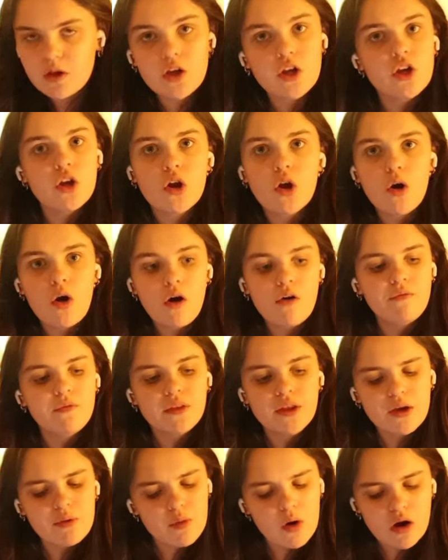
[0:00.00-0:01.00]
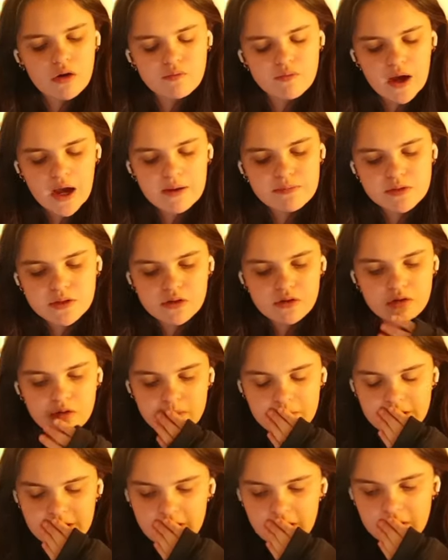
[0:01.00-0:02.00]
you know, hopefully we're on vibes and
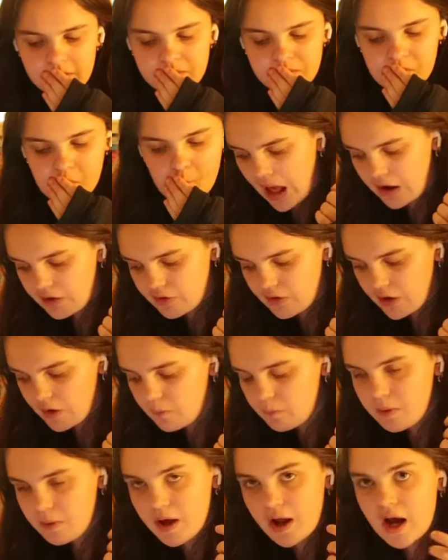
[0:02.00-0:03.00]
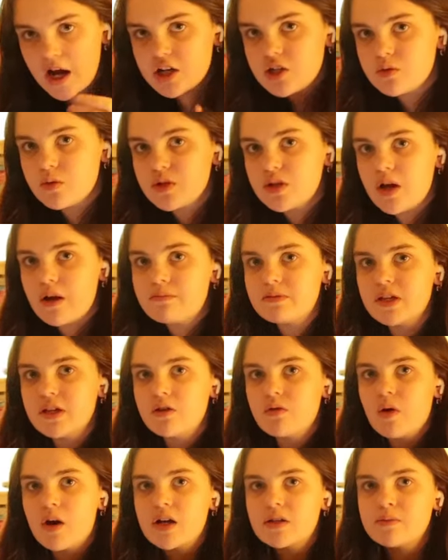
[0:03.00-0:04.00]
it'll be good. I don't know, but I just wanted to update
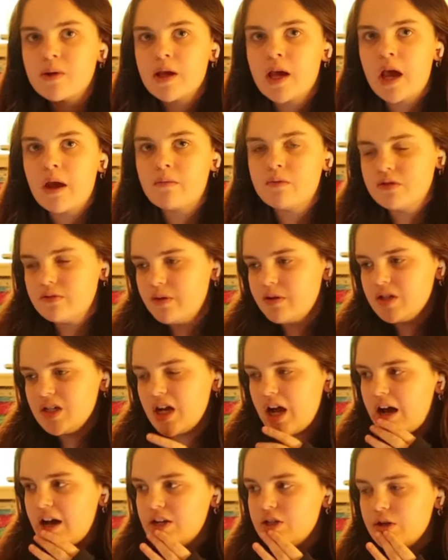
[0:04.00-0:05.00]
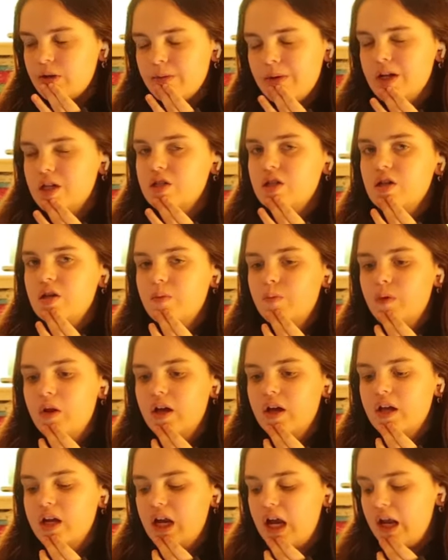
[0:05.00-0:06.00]
you guys. My camera's about to die, so I'm actually gonna
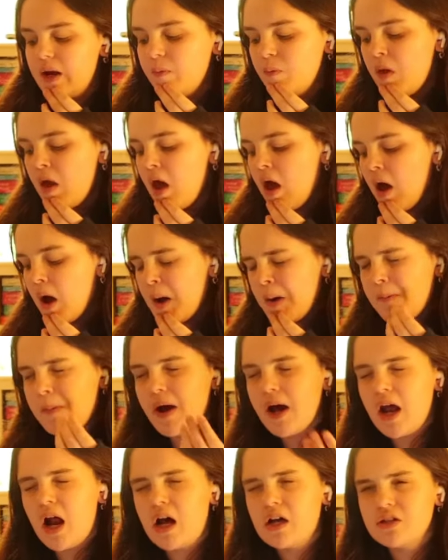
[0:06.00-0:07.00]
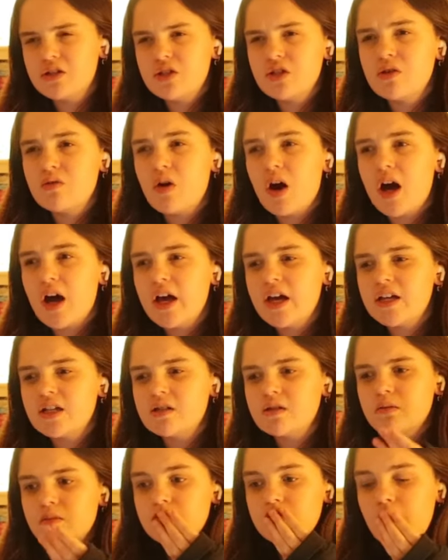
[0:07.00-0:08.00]
plug it in. But I'll see you
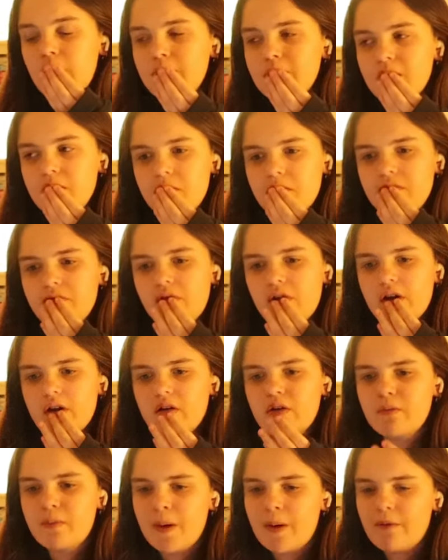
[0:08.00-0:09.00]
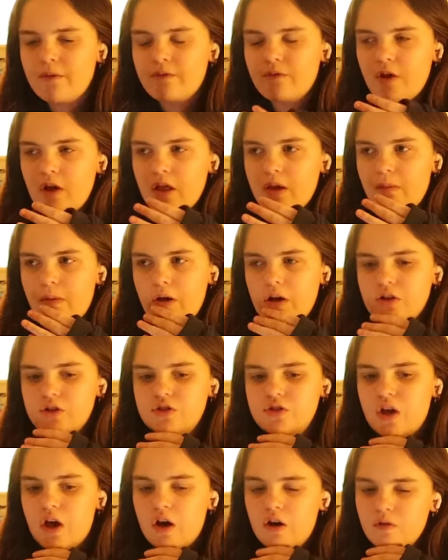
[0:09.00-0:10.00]
guys probably before I go to volleyball,
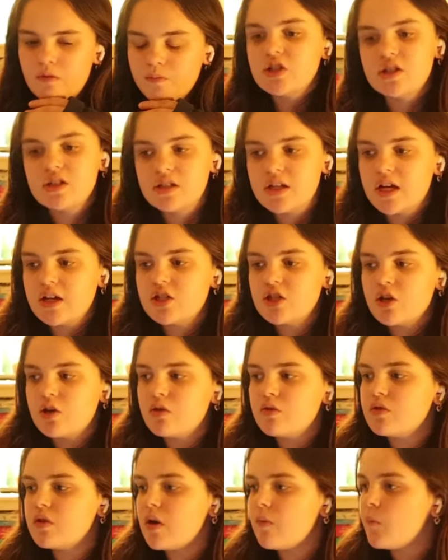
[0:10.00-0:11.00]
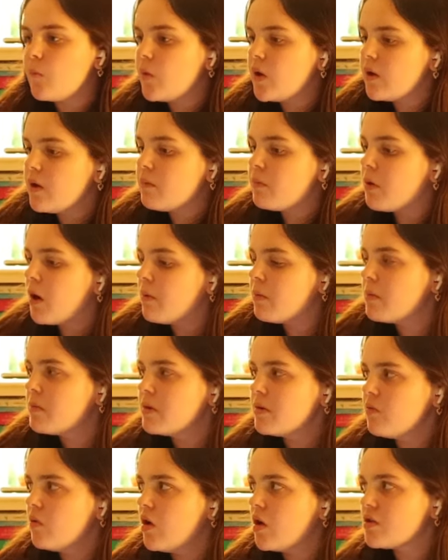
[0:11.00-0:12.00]
so just stay tuned. We probably
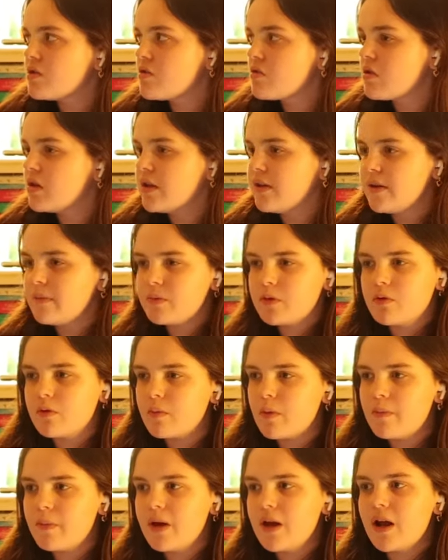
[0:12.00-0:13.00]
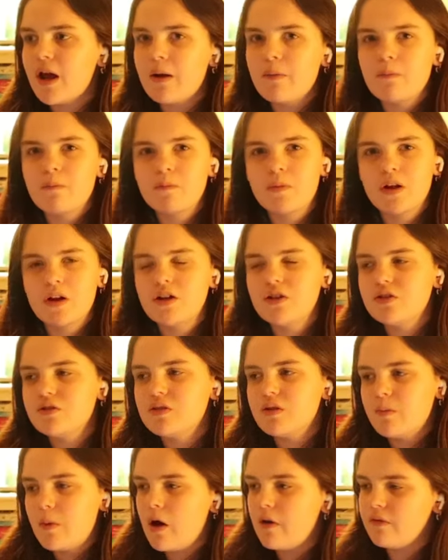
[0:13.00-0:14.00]
will also clean up the room a bit. I'm gonna
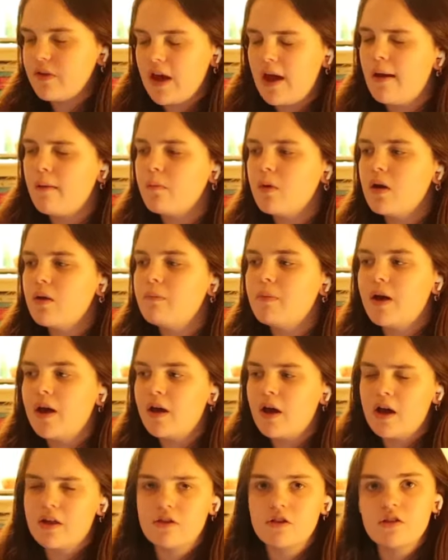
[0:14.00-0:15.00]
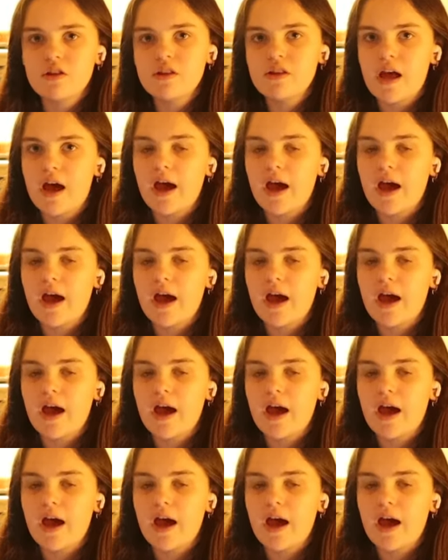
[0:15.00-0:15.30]
do some off camera, but other than